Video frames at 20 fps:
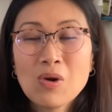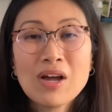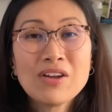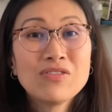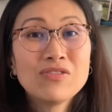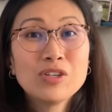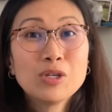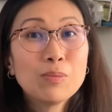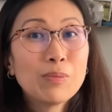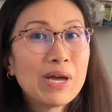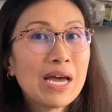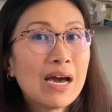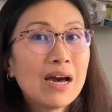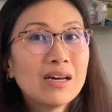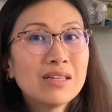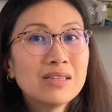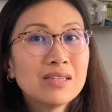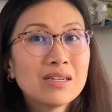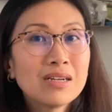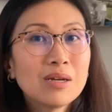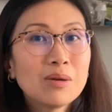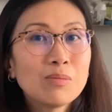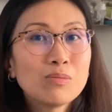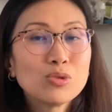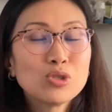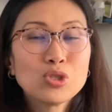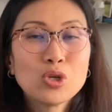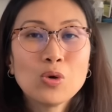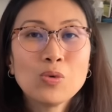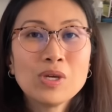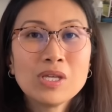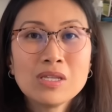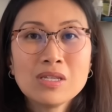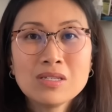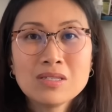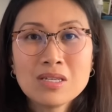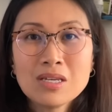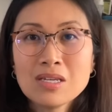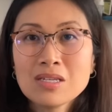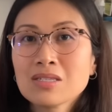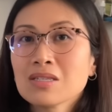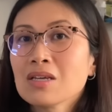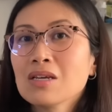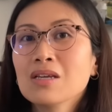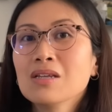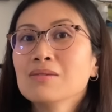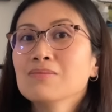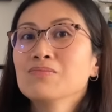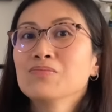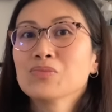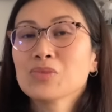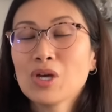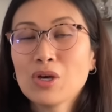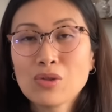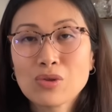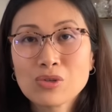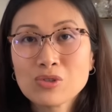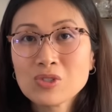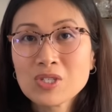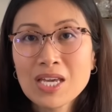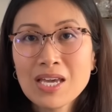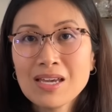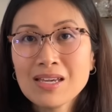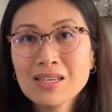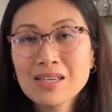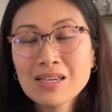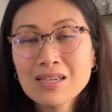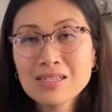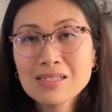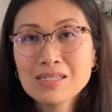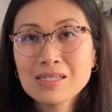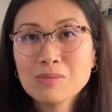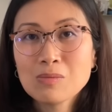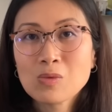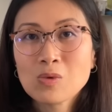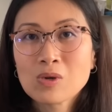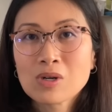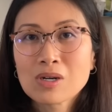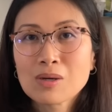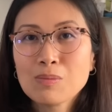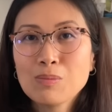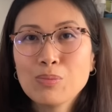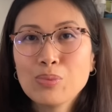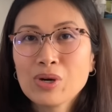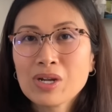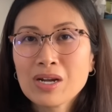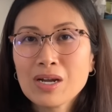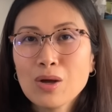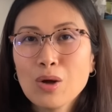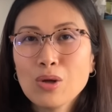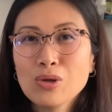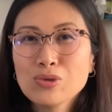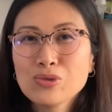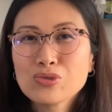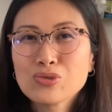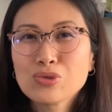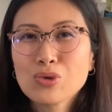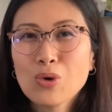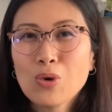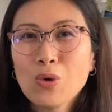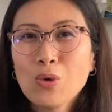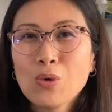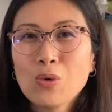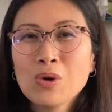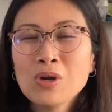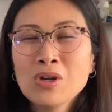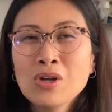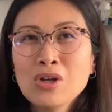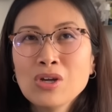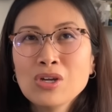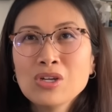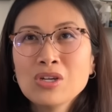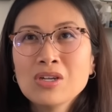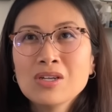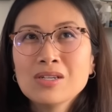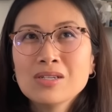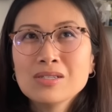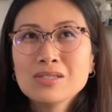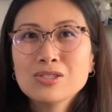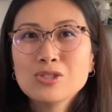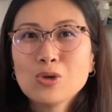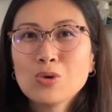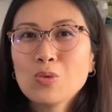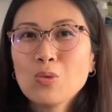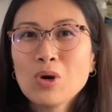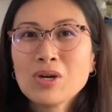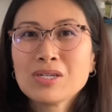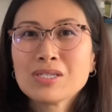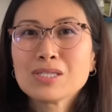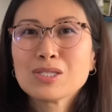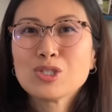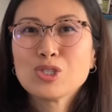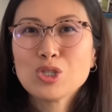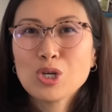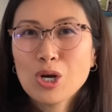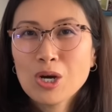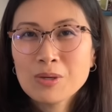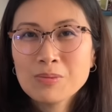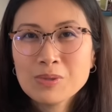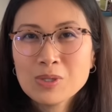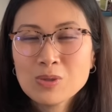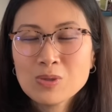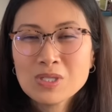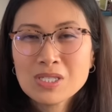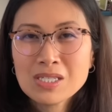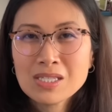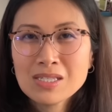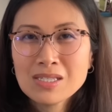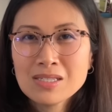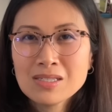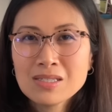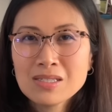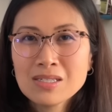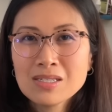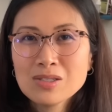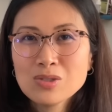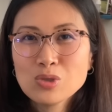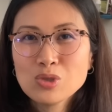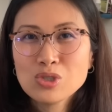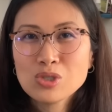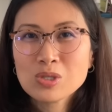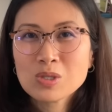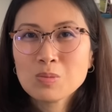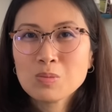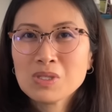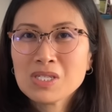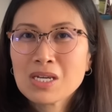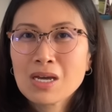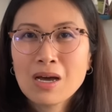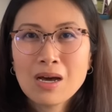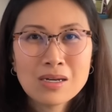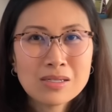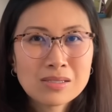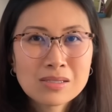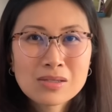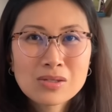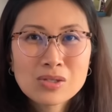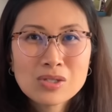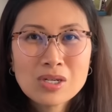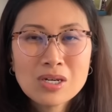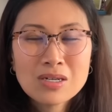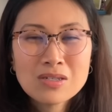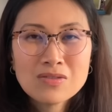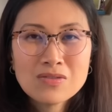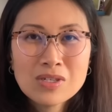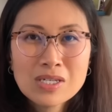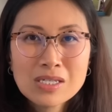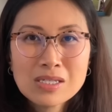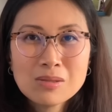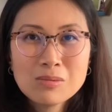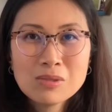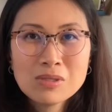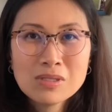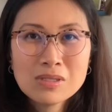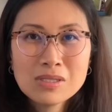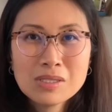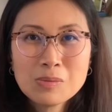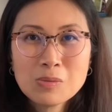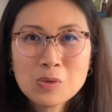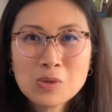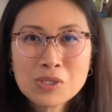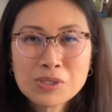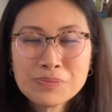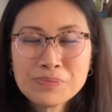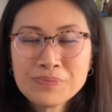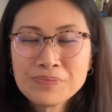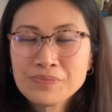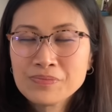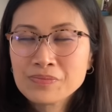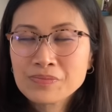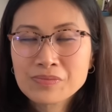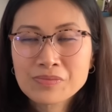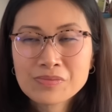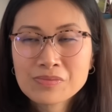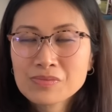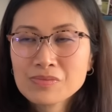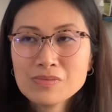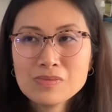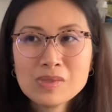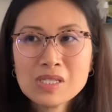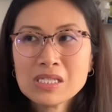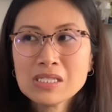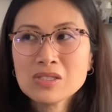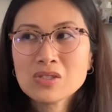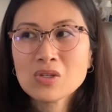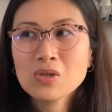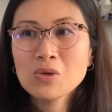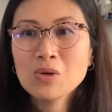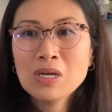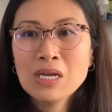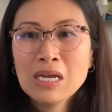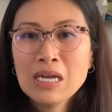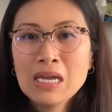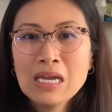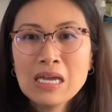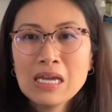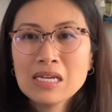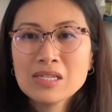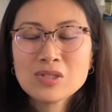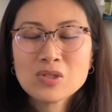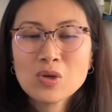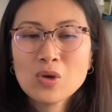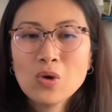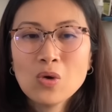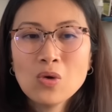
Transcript: feel bad that I'm showing these inks that others can't get anymore. But I also don't want to stop using these inks just because they're not available anymore. So there's a